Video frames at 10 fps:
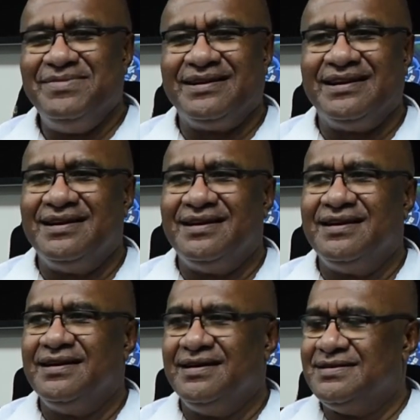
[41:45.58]
but
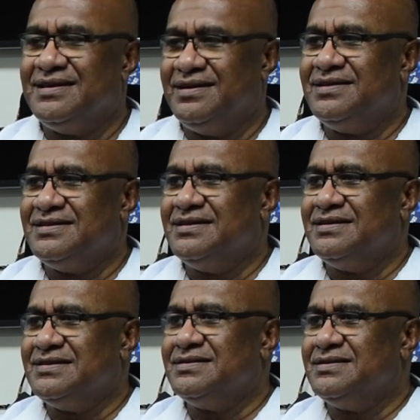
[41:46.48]

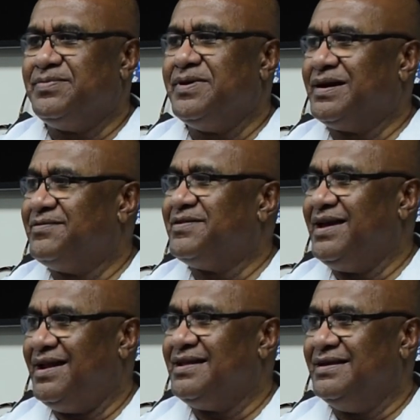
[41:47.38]
it's part of
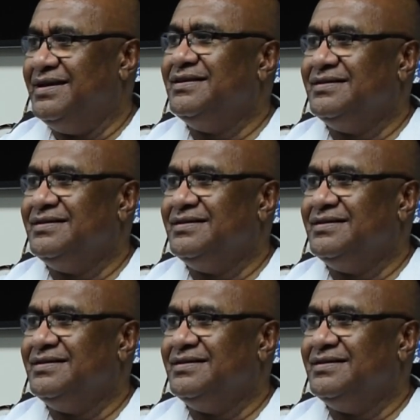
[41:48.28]
reality. Eh?